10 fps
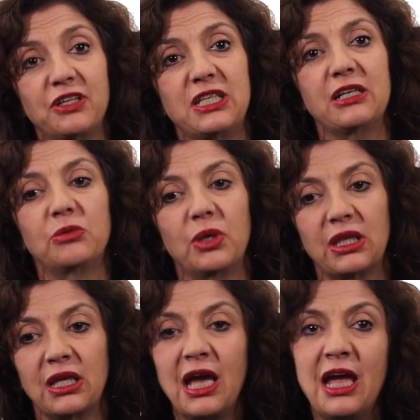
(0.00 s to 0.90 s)
to deal
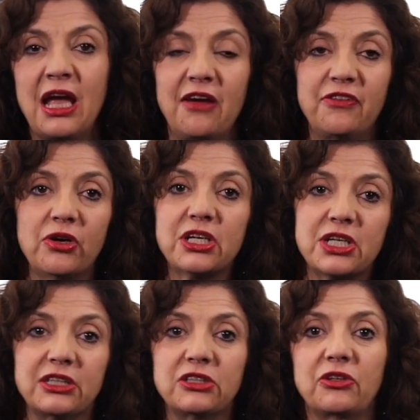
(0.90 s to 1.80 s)
with, if you're a
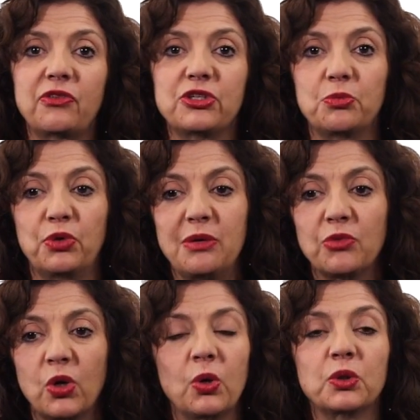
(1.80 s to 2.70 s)
justice of the Supreme
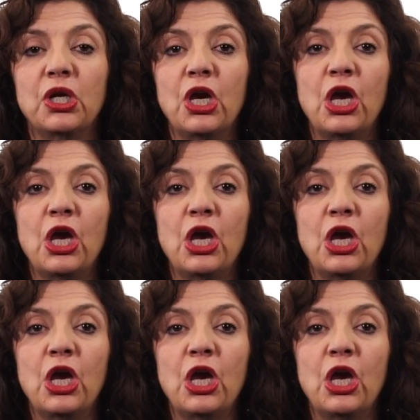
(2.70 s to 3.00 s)
Court,